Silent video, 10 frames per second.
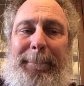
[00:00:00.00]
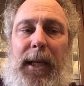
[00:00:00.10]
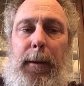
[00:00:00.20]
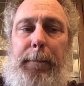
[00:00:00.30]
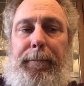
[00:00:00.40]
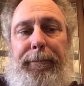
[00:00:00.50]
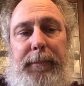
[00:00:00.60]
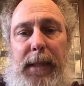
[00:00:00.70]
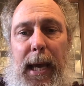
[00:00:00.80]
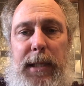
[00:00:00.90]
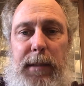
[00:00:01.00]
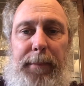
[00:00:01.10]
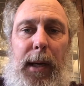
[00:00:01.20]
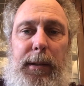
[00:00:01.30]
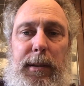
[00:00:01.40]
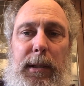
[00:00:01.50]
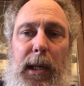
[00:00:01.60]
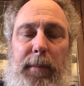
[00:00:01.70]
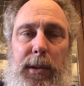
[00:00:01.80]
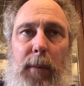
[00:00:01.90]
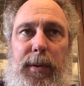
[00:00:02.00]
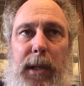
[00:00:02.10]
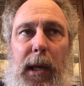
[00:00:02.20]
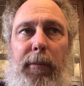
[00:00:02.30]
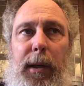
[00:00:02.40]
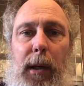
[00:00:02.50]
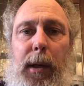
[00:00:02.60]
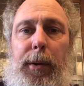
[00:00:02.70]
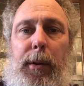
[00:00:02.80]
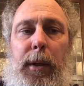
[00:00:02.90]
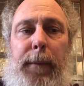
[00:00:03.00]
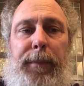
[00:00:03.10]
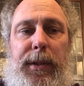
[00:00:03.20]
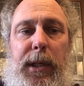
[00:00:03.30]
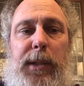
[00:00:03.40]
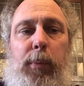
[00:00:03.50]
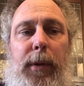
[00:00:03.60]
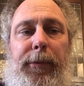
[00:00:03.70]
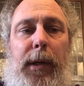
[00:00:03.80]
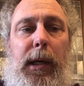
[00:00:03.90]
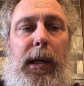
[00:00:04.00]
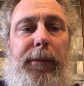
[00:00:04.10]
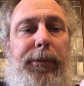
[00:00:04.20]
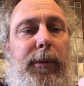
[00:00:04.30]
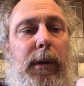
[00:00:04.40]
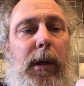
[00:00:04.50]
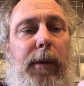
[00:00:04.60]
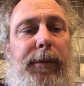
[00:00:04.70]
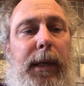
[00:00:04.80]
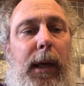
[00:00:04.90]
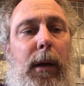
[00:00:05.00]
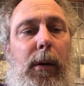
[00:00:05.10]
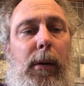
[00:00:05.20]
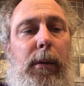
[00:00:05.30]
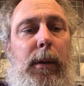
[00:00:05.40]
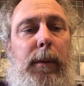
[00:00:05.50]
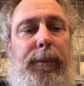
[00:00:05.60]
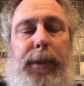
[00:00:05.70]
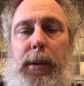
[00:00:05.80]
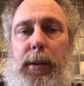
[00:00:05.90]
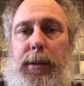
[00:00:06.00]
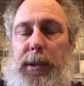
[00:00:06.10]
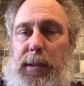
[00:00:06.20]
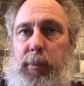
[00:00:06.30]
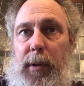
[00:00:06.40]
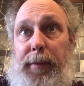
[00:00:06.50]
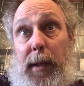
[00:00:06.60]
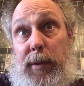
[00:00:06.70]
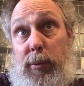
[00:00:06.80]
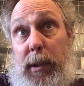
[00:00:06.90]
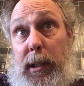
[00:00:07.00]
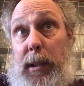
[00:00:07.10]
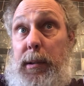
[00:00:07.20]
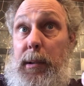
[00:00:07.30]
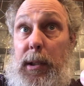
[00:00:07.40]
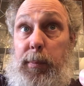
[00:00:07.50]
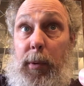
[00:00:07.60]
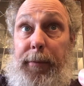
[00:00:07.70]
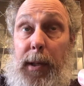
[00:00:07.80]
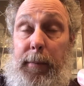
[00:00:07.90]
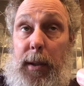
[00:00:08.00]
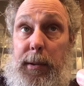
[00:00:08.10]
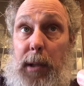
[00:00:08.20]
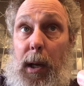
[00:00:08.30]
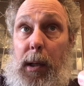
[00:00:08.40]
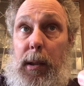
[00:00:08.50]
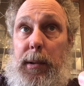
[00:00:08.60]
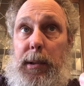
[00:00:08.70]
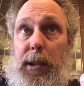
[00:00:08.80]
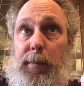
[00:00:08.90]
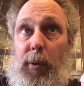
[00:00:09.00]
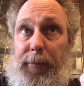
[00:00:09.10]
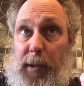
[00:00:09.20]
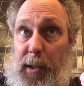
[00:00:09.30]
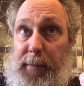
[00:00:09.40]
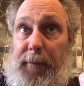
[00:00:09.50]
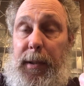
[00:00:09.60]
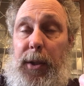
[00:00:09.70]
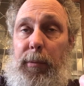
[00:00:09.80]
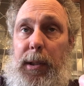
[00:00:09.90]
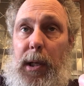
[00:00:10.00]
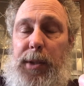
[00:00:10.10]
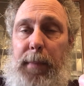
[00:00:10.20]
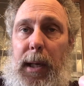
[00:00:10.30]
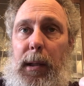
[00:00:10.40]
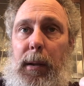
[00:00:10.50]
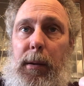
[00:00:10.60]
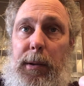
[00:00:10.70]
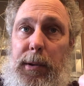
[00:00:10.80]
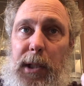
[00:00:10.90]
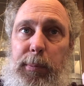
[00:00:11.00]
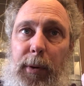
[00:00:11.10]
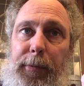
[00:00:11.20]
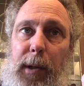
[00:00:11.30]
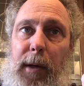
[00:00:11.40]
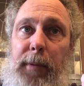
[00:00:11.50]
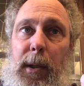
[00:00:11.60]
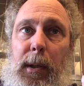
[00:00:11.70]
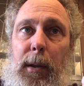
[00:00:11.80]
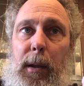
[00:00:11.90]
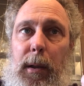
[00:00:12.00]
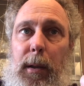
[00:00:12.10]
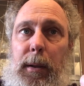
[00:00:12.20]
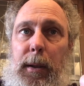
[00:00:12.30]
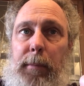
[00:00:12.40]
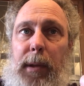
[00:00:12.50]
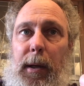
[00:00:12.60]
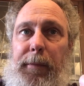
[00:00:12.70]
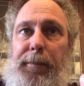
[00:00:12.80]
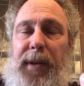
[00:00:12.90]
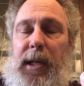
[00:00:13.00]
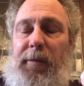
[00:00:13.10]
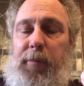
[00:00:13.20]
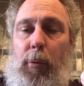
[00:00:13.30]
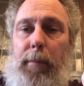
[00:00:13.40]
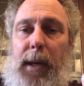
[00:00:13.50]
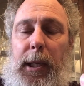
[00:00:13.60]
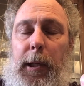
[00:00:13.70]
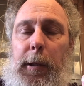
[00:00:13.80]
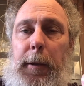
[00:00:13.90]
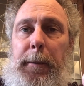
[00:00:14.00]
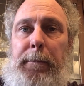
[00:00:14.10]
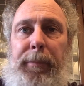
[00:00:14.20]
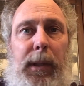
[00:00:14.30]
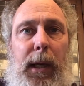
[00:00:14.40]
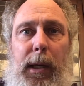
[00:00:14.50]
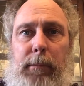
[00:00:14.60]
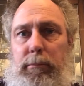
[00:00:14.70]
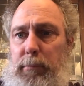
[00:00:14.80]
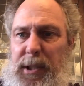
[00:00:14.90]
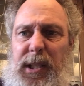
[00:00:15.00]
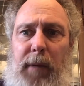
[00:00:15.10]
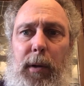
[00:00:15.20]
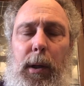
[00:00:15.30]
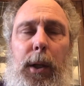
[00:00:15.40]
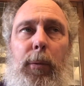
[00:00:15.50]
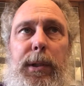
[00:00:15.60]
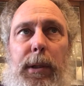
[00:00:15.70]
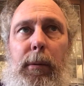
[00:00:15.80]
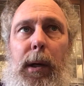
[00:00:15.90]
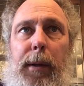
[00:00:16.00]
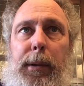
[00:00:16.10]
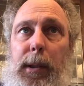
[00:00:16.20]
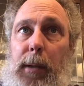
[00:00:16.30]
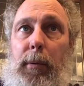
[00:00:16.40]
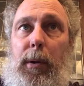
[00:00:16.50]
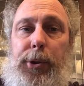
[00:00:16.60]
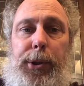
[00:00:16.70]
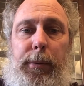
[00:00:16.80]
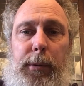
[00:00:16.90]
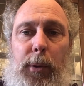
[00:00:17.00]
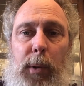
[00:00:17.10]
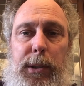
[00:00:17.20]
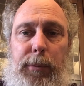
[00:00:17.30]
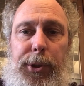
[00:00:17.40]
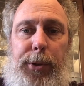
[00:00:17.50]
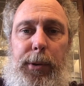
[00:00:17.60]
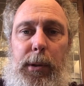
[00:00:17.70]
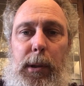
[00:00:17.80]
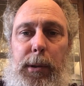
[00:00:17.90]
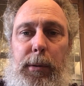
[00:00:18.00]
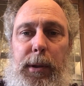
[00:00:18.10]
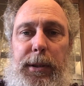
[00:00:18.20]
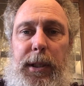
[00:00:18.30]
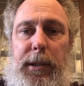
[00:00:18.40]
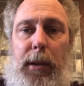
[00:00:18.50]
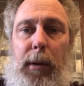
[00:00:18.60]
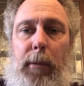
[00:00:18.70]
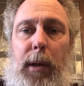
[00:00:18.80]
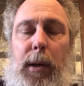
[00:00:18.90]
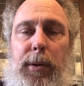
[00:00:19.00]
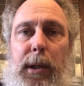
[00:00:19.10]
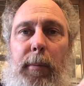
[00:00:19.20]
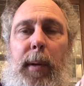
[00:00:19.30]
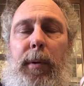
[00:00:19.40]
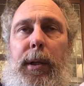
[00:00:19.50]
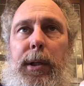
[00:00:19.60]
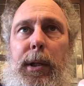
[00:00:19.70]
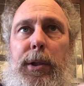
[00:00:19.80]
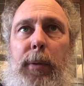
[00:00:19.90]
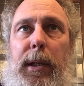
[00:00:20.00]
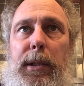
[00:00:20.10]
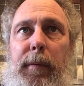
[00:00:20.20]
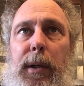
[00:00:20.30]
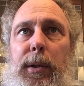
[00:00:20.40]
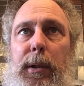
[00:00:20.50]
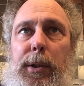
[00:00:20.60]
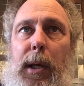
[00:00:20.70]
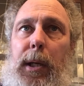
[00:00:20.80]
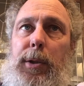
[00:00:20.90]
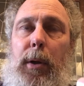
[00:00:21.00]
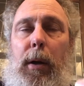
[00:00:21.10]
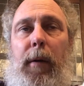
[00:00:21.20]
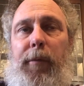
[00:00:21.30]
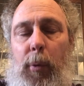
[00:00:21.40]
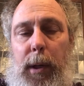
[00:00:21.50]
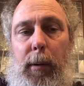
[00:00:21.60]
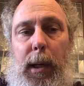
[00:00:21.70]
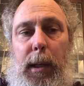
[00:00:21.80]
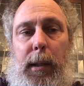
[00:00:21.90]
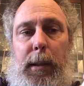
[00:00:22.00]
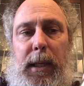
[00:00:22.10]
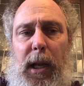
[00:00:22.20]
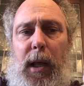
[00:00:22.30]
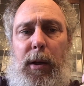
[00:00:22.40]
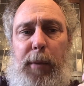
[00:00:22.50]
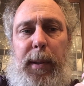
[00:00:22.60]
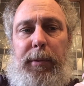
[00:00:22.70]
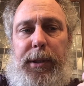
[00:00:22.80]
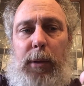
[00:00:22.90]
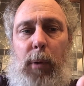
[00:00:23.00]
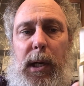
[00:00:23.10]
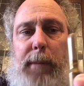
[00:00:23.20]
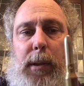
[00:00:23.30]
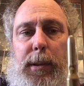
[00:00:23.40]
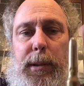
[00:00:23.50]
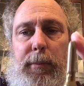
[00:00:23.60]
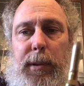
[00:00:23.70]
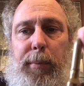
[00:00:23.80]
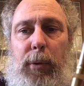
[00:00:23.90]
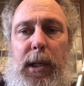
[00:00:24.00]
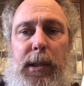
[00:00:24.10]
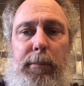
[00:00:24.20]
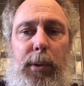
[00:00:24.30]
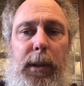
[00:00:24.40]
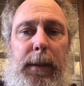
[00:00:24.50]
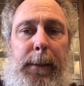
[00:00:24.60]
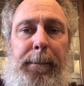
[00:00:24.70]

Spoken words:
Now, that's about the same as almost every other 6.5 of the era. The 6.5 Swede, 6.5 Arisaka, 6.5 by 53 Dutch Mannlicher, the 6.5 by 54 Mannlicher, and several other ones that were out there. They were all shooting, the ones that were shooting the 160 grain round nose. Now remember that the Swedes eventually changed to 140 grain, and a lot of other people did. Why? Because it was a pointy tip bullet.